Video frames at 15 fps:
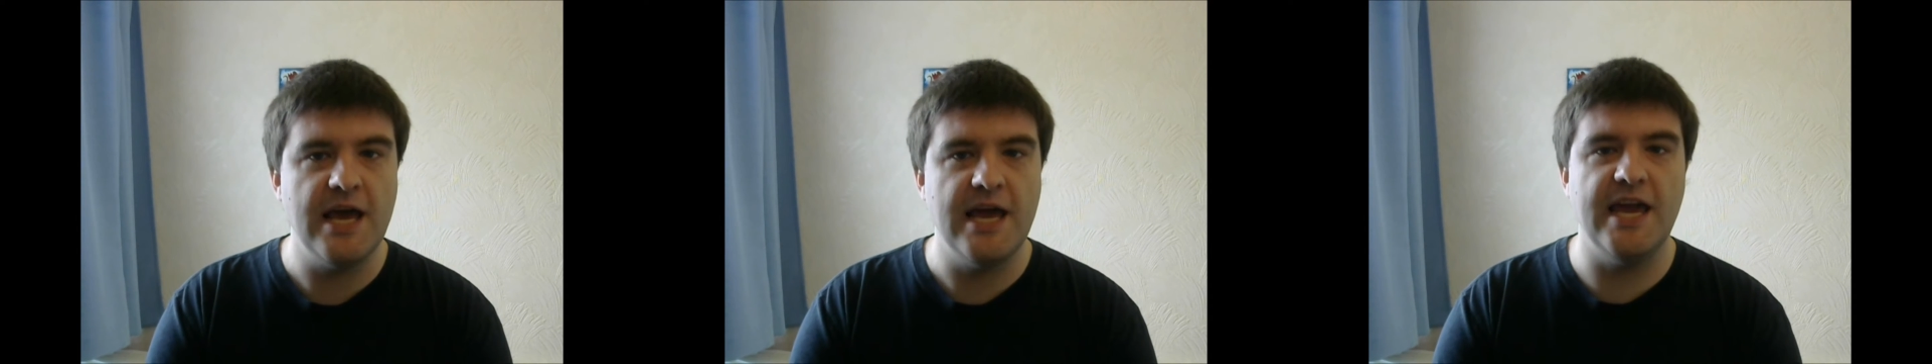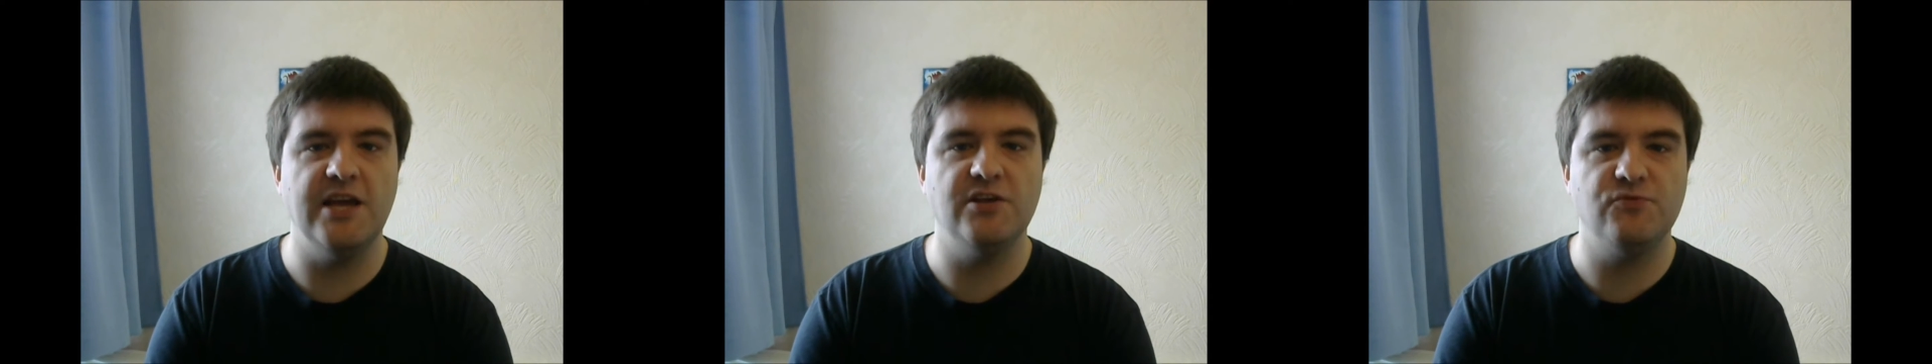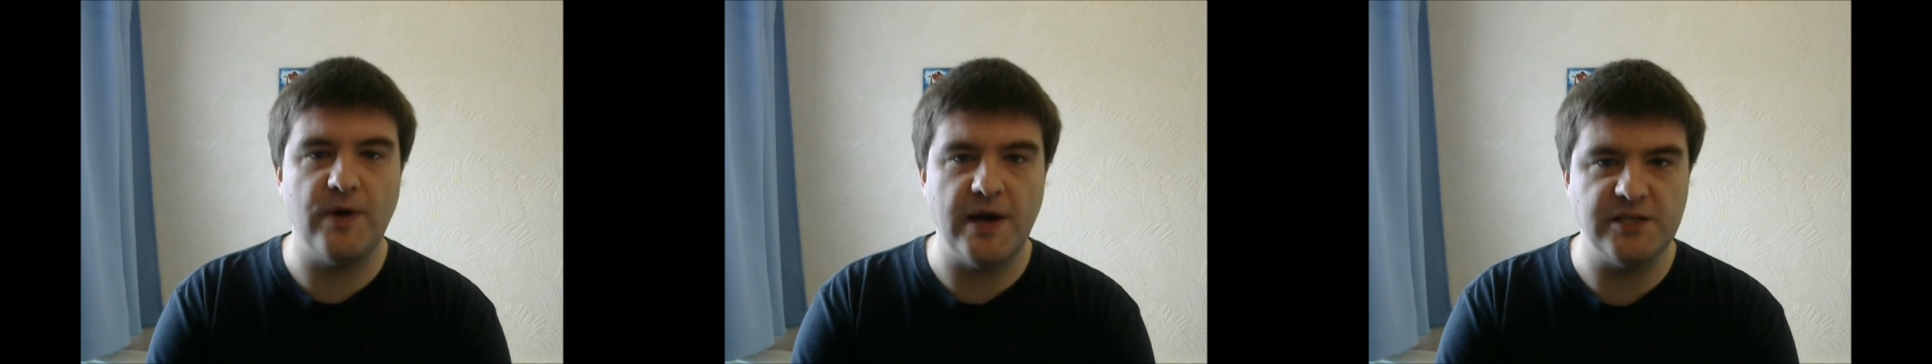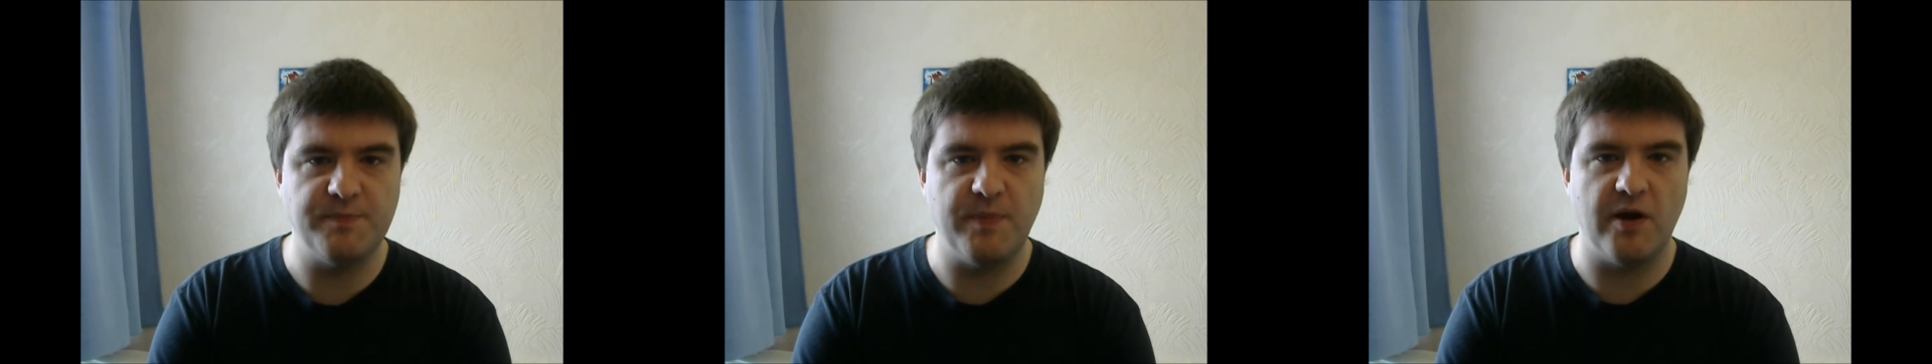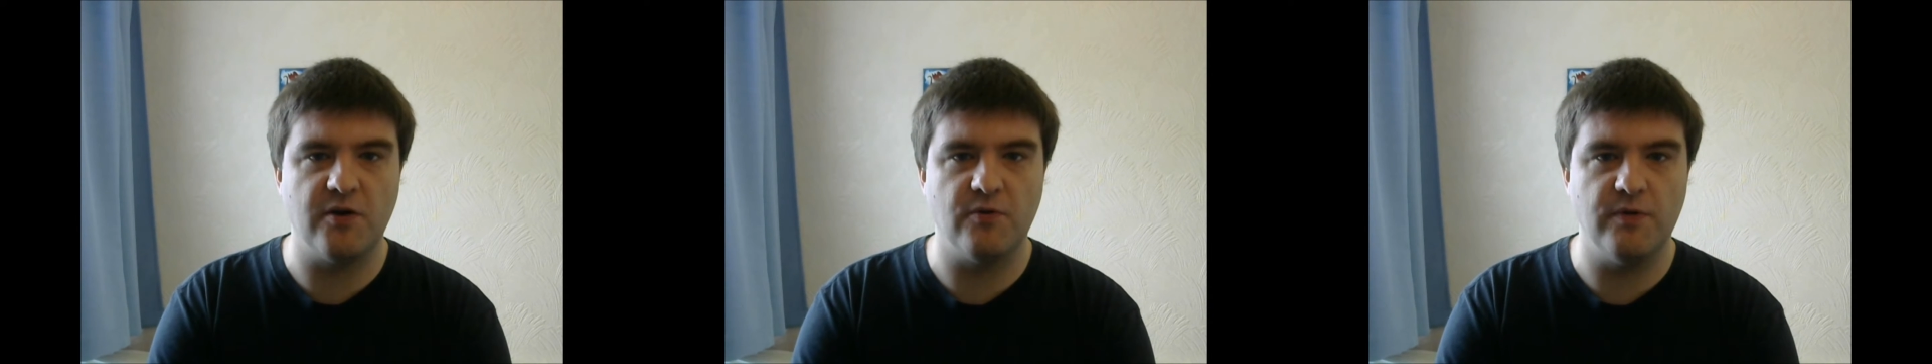he is raised
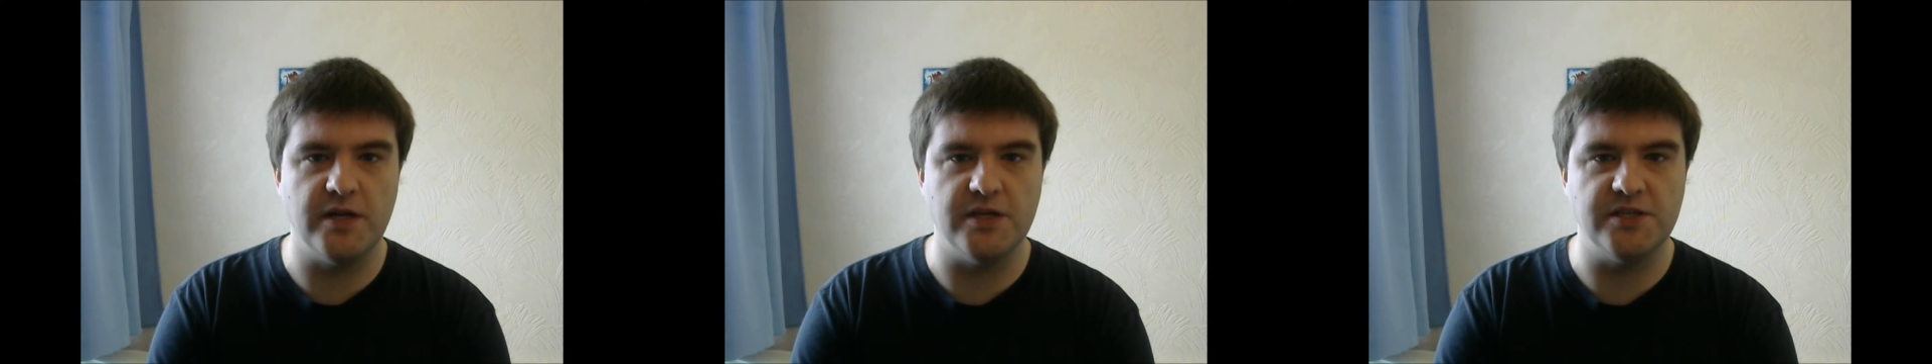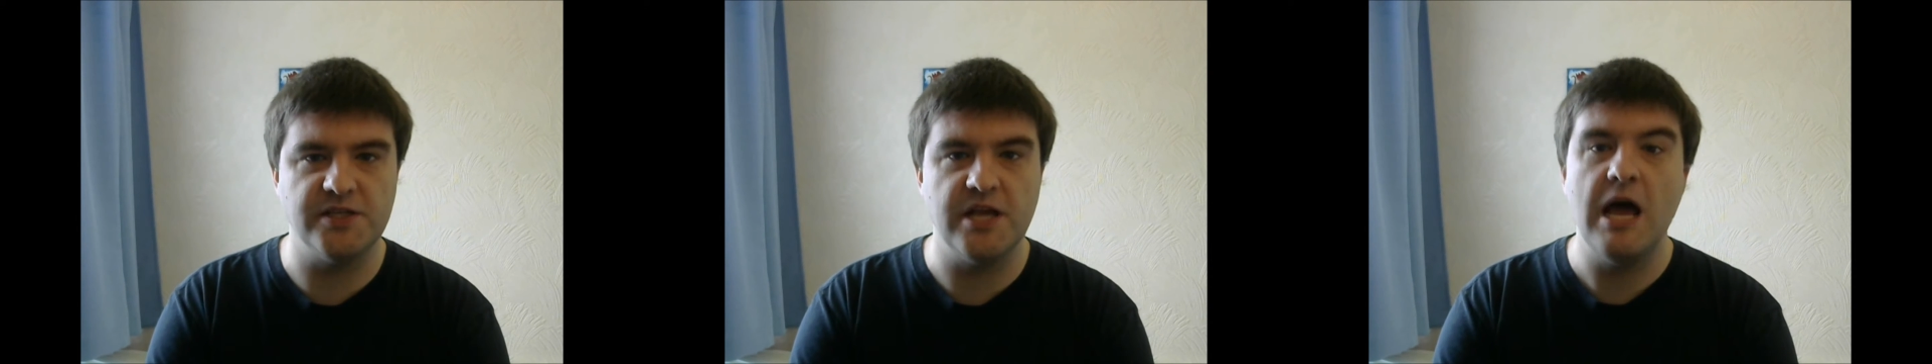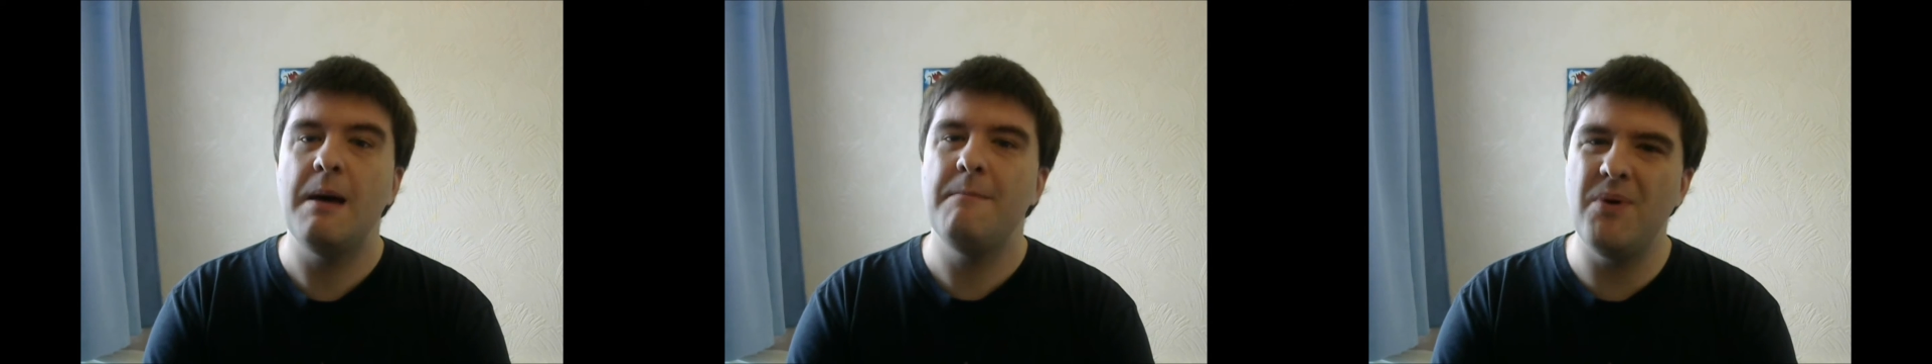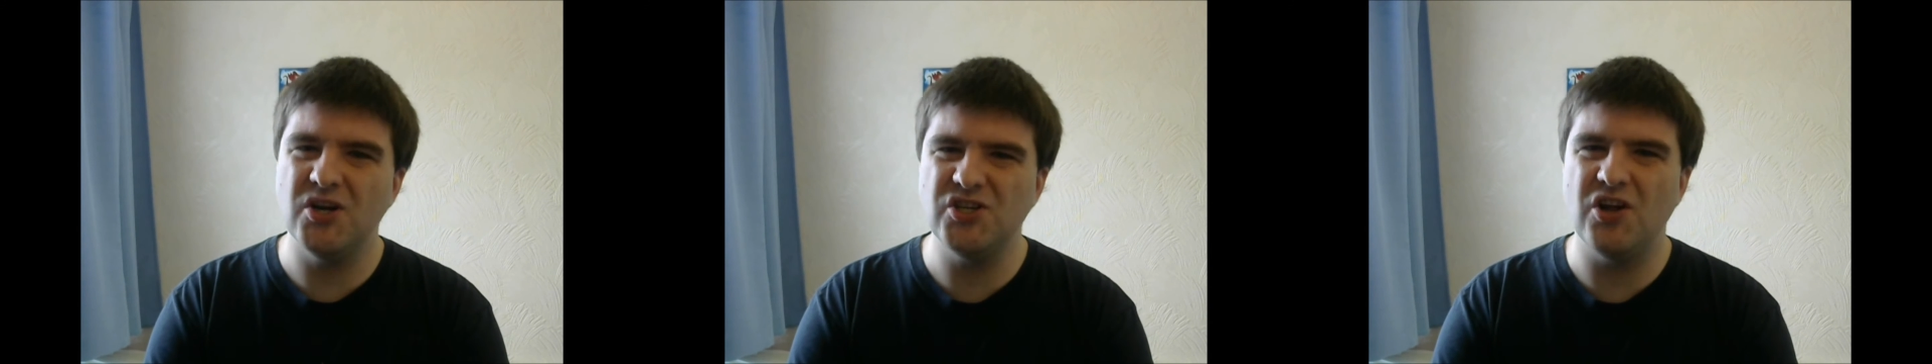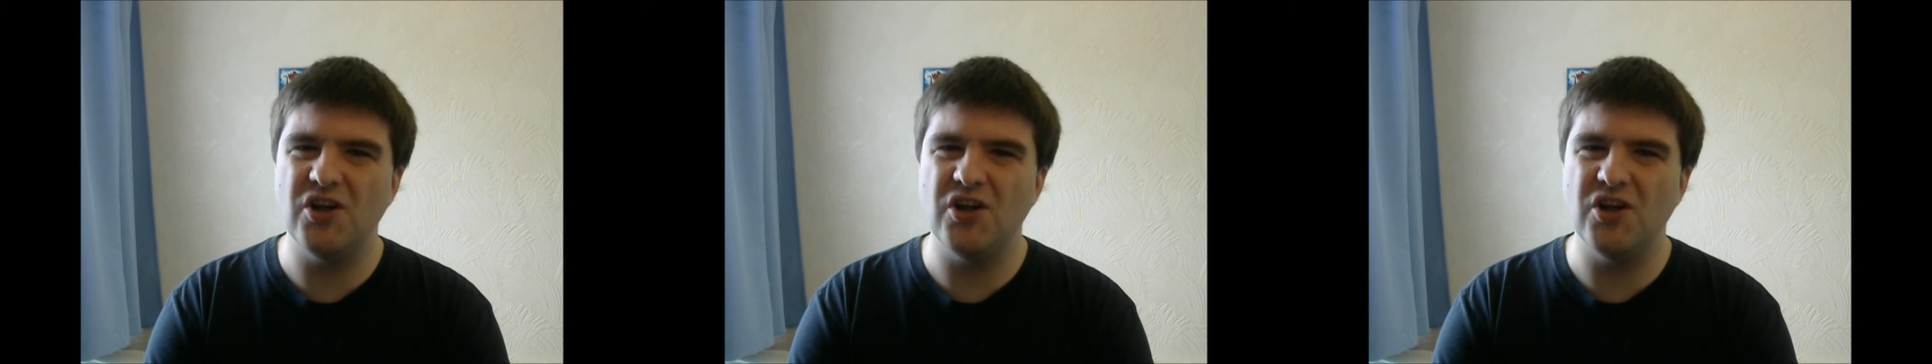by gorillas, much